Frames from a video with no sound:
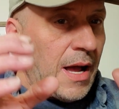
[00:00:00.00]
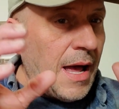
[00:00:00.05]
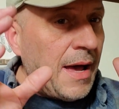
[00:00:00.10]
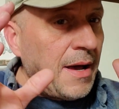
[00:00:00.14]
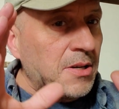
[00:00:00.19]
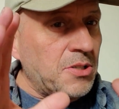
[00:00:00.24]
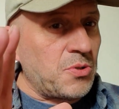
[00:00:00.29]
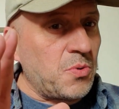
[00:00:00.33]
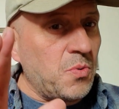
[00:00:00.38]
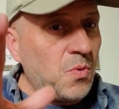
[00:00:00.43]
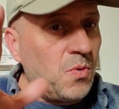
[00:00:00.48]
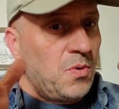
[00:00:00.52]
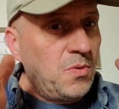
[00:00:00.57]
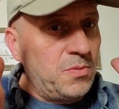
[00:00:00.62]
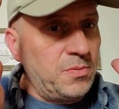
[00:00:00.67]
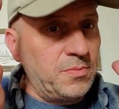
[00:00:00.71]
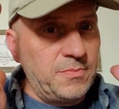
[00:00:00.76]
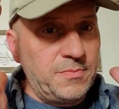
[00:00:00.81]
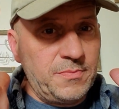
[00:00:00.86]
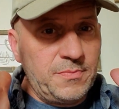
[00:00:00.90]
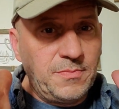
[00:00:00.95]
actual
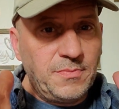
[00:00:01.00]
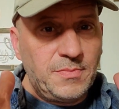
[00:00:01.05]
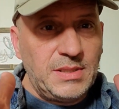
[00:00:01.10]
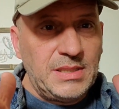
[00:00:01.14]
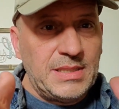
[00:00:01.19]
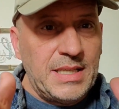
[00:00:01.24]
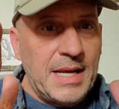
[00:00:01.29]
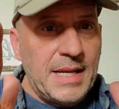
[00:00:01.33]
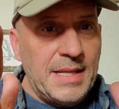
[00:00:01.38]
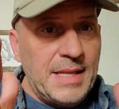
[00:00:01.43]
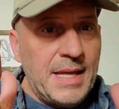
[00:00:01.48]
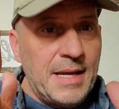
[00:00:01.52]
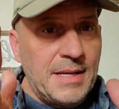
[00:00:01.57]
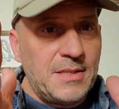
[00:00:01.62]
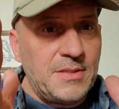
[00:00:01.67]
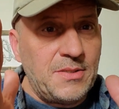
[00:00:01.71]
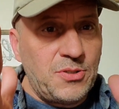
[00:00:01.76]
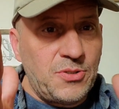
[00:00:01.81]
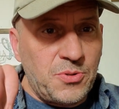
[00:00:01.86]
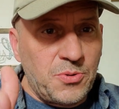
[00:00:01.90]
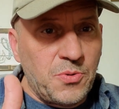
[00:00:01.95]
said that
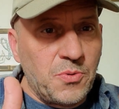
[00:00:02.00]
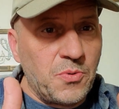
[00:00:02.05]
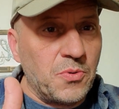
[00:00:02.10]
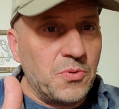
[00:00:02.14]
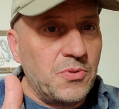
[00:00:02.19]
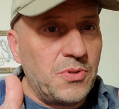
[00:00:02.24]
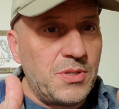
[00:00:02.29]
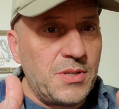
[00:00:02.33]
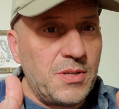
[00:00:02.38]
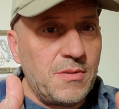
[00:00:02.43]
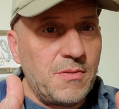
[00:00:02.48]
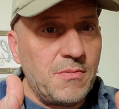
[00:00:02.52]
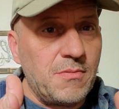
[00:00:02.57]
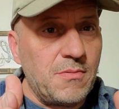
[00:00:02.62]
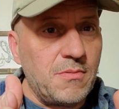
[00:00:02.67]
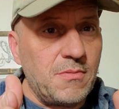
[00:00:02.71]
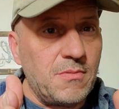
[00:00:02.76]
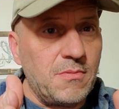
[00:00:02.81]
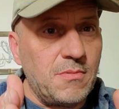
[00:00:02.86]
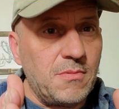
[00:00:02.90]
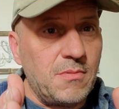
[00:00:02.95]
truths
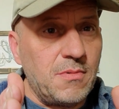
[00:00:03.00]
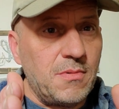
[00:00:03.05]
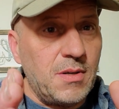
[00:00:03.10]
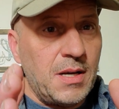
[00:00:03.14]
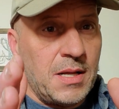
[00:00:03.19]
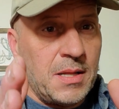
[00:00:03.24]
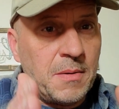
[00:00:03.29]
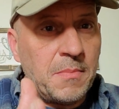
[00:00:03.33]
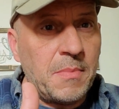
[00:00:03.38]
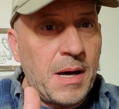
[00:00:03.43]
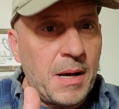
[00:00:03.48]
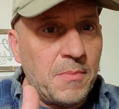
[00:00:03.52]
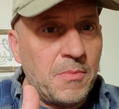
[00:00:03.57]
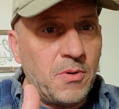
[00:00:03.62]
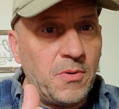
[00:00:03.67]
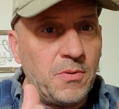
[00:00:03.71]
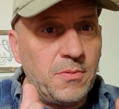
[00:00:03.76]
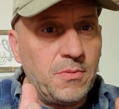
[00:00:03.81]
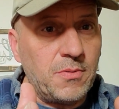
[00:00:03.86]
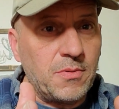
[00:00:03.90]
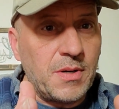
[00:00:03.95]
in the Bible,
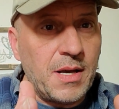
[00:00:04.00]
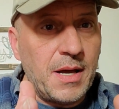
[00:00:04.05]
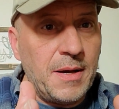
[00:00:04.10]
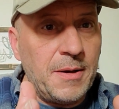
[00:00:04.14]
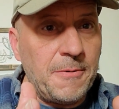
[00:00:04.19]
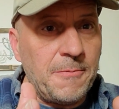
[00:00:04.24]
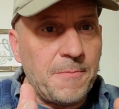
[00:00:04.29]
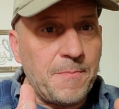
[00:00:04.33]
okay?